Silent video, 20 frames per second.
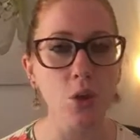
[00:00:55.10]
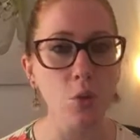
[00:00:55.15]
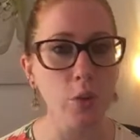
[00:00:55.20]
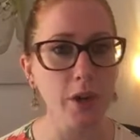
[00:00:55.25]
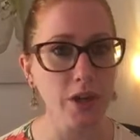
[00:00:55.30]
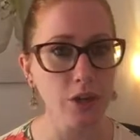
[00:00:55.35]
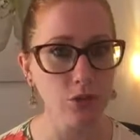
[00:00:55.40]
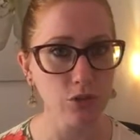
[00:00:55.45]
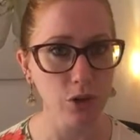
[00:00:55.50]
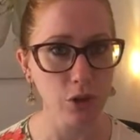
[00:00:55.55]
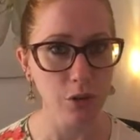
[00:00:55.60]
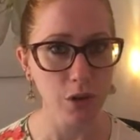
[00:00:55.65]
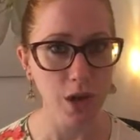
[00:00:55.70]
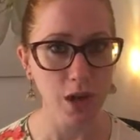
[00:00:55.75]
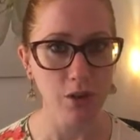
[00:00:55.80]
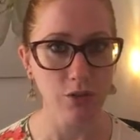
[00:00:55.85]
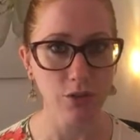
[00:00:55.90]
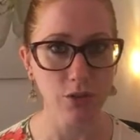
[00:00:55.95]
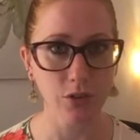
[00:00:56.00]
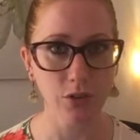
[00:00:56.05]
where you don't
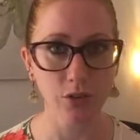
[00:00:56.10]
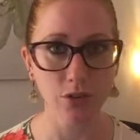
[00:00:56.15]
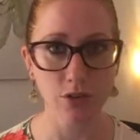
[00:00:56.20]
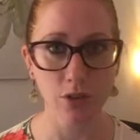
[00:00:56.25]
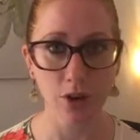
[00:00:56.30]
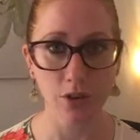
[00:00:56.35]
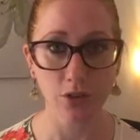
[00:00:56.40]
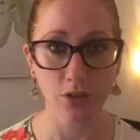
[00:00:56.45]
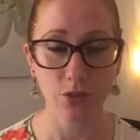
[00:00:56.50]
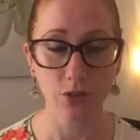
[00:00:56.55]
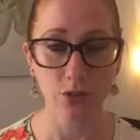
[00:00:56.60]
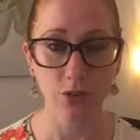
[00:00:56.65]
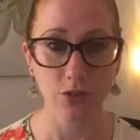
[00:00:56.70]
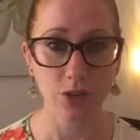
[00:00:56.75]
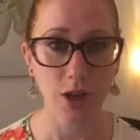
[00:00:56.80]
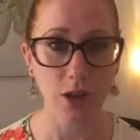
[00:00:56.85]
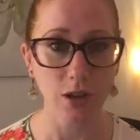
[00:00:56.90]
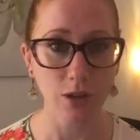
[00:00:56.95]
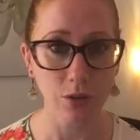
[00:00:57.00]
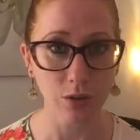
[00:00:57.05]
have the distractions of
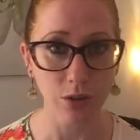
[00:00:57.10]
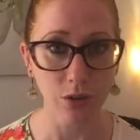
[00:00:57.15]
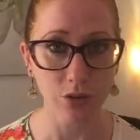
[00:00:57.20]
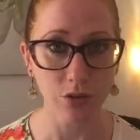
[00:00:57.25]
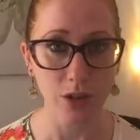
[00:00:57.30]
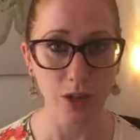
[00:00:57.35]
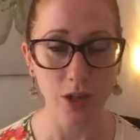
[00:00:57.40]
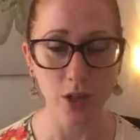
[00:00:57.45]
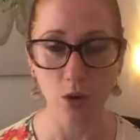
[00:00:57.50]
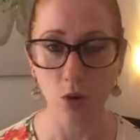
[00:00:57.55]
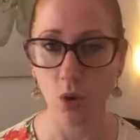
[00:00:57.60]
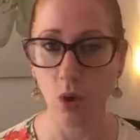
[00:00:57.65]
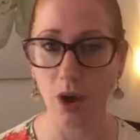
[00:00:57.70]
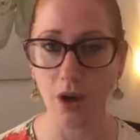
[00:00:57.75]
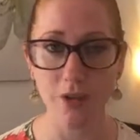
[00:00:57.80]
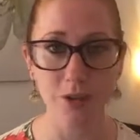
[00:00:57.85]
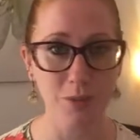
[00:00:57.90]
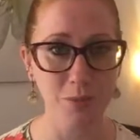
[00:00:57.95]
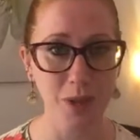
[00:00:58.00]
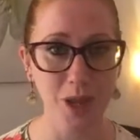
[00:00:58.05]
technology or
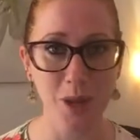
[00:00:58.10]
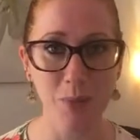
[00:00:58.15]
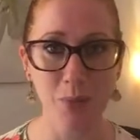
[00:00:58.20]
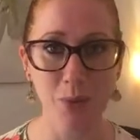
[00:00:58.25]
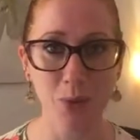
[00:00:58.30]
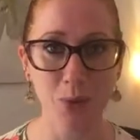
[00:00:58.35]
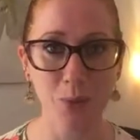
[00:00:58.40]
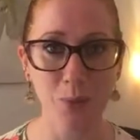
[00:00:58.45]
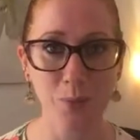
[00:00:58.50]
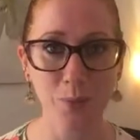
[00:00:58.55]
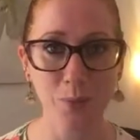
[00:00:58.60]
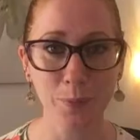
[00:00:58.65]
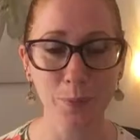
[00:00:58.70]
other people.